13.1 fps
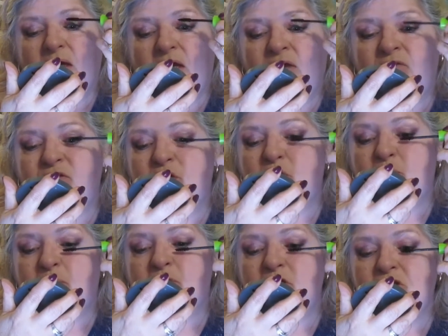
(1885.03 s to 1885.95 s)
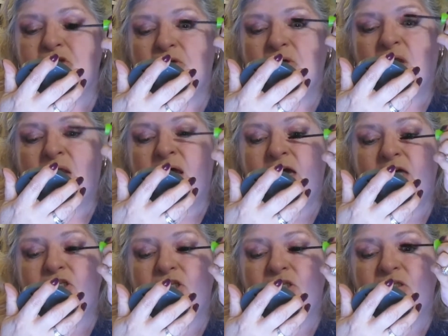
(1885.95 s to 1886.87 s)
if you put your
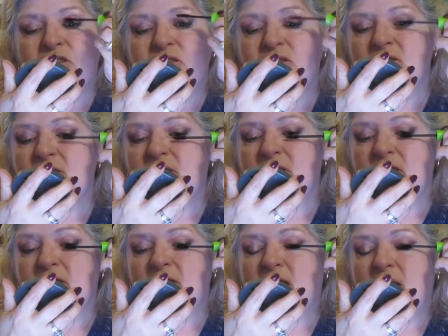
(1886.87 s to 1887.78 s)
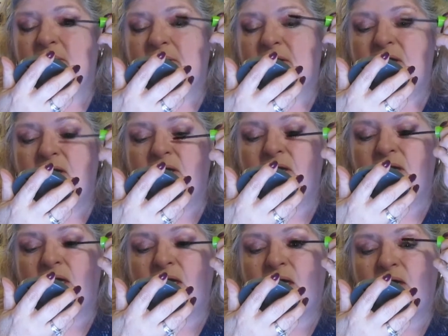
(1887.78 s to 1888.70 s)
lashes I mean
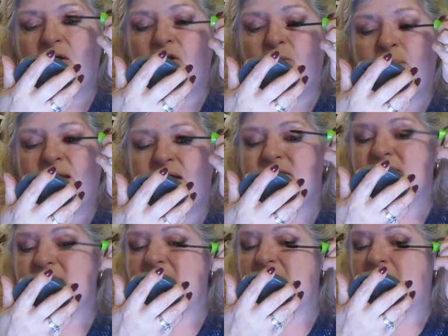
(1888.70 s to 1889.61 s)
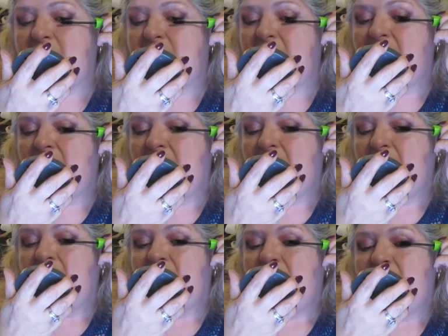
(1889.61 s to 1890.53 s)
your mascara
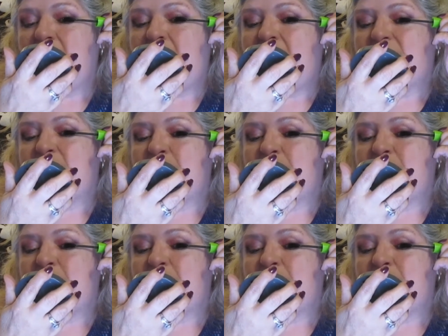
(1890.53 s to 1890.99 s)
at the